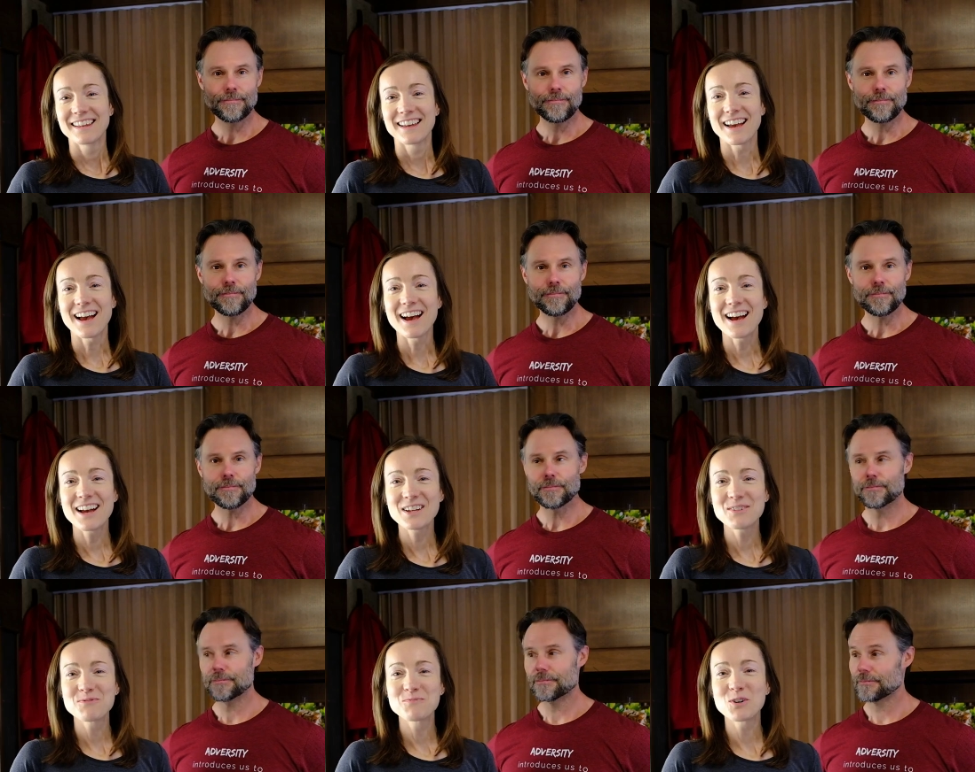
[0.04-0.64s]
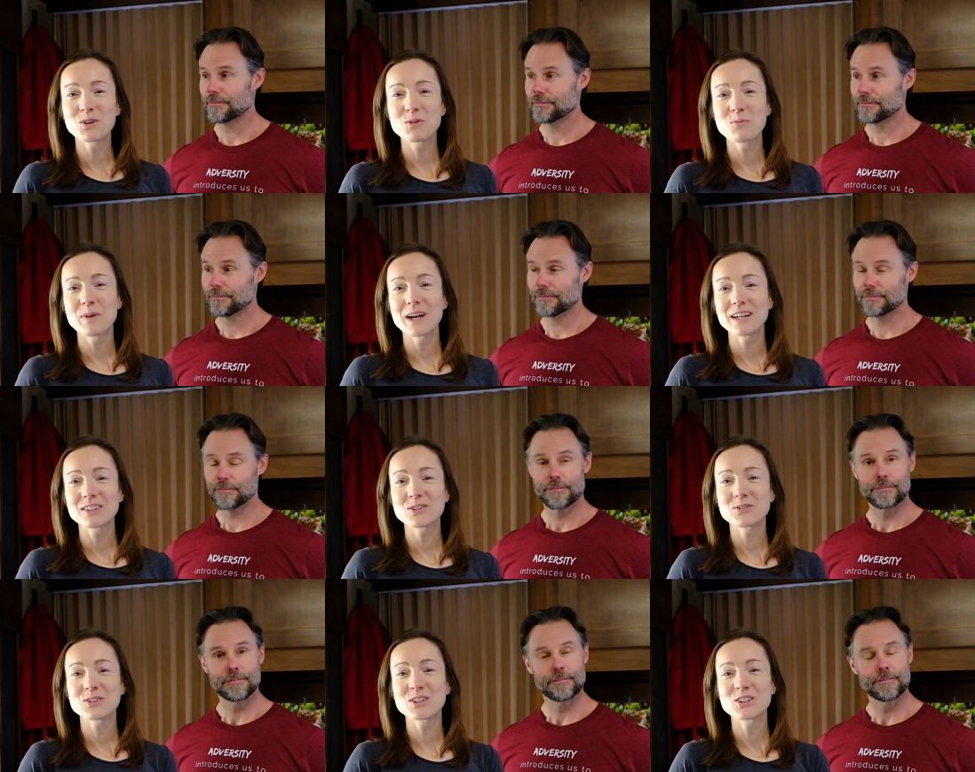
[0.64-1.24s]
Speaker 1: Hi and welcome
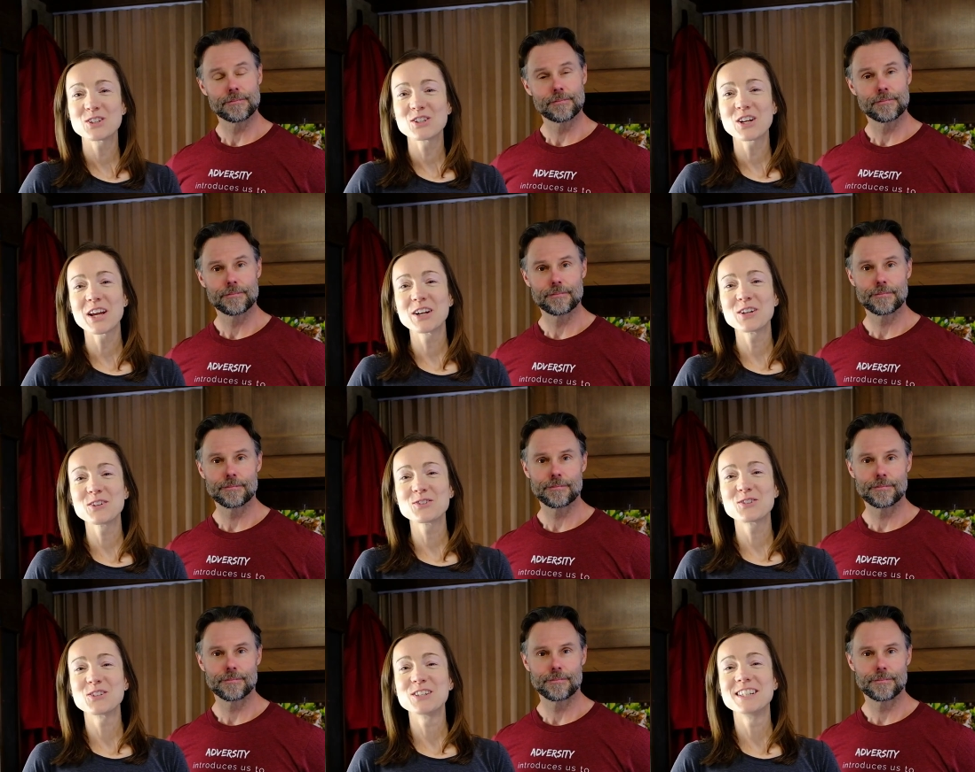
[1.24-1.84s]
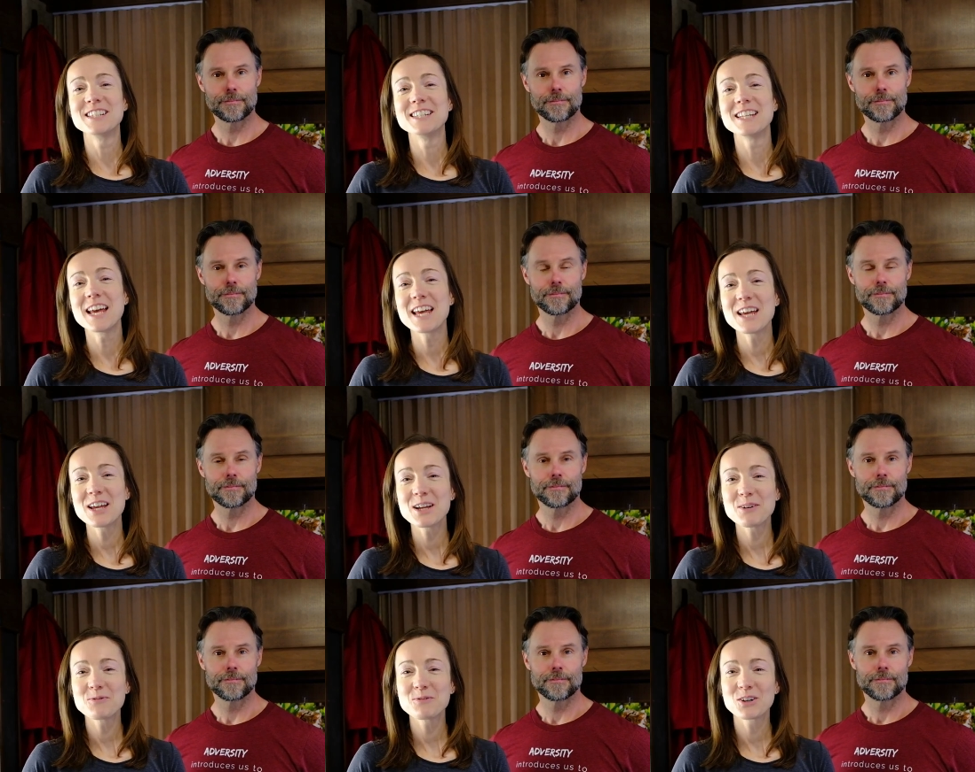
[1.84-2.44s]
back to our channel.
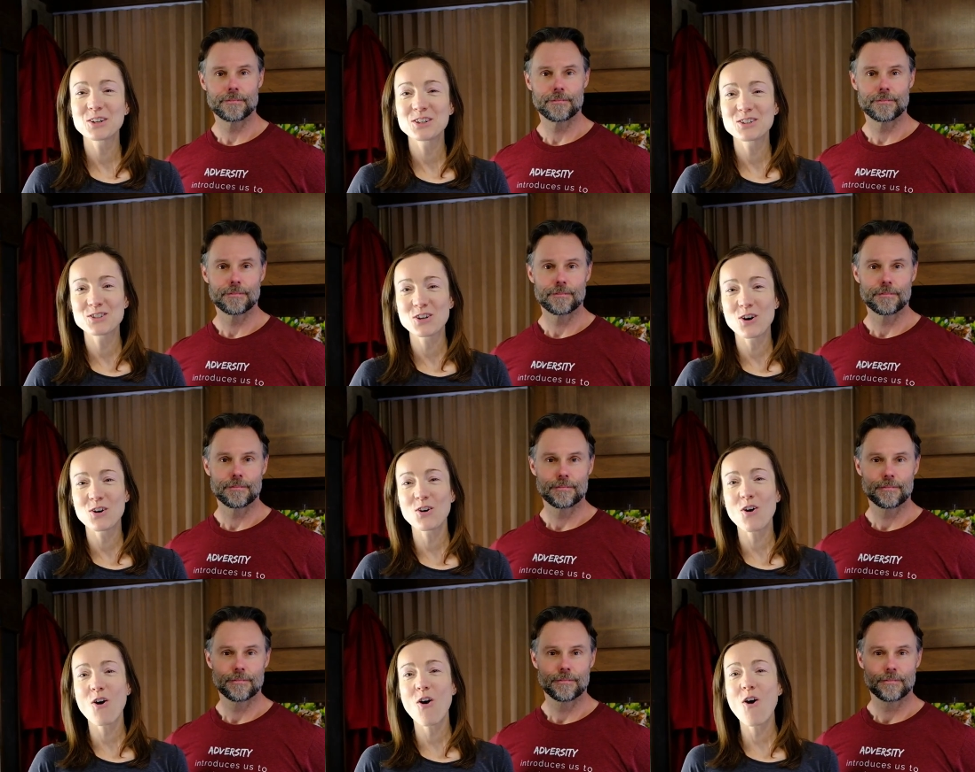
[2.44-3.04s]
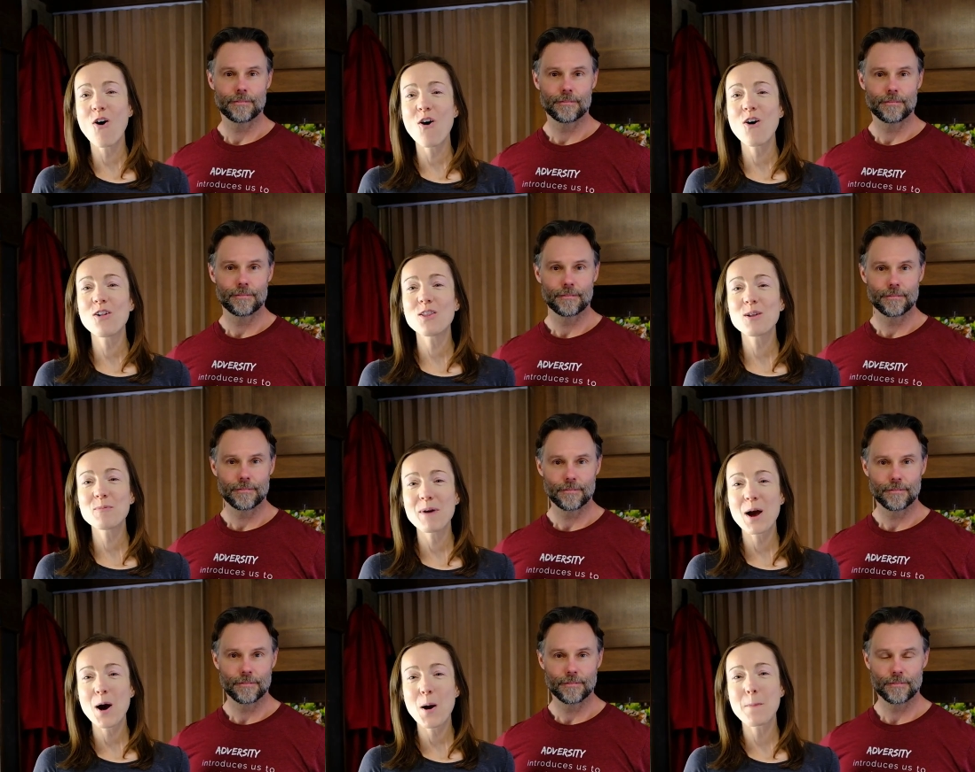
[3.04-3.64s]
Today we're going to talk
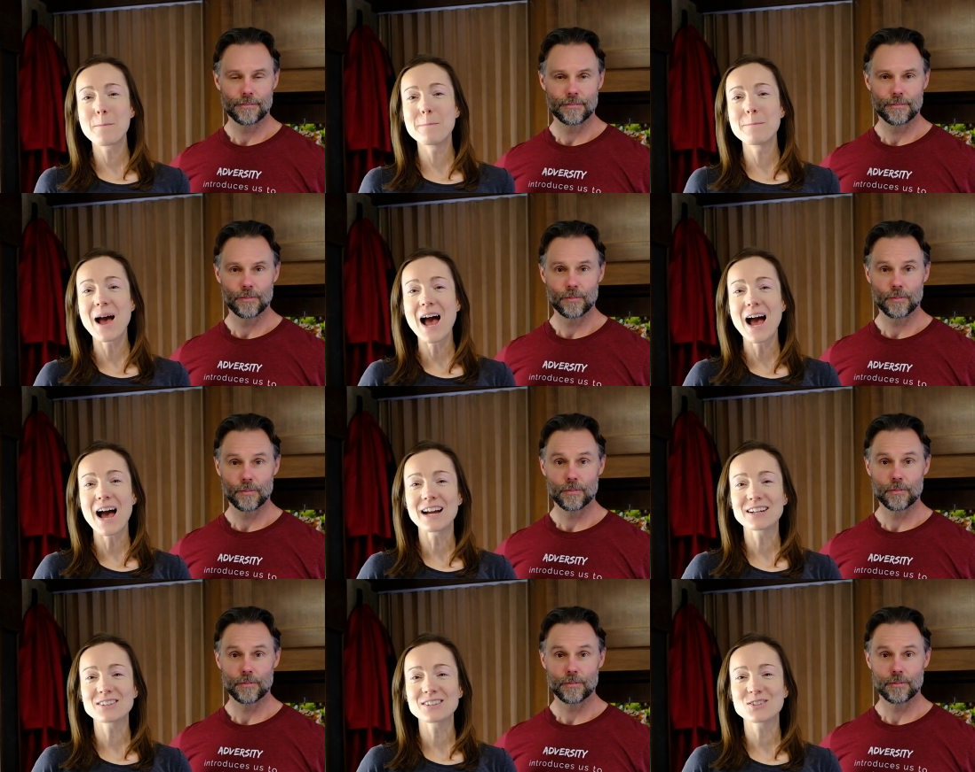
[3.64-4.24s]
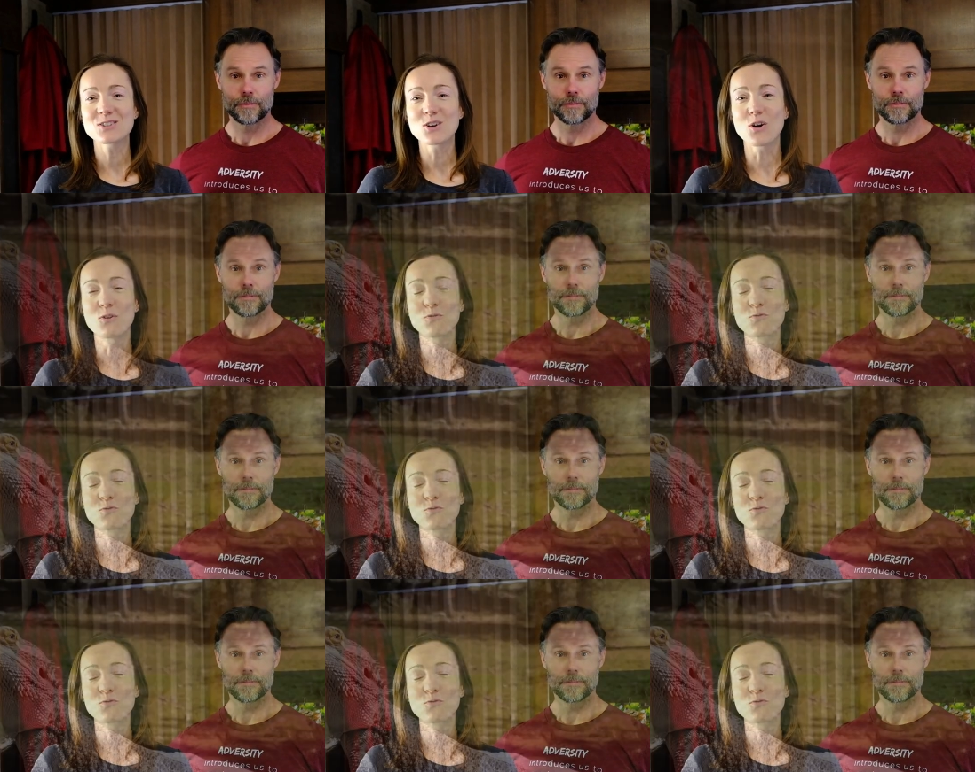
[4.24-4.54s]
all about Max, our